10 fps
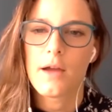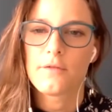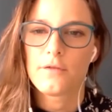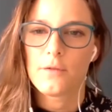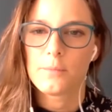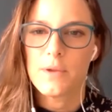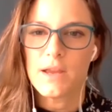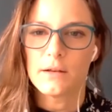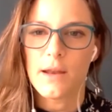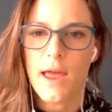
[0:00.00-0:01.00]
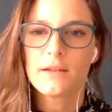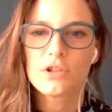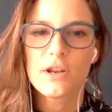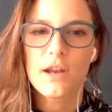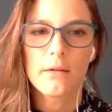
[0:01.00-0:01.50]
I've been
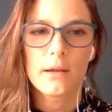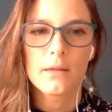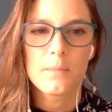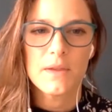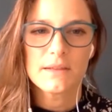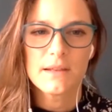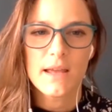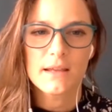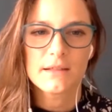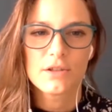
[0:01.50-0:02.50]
engineering the business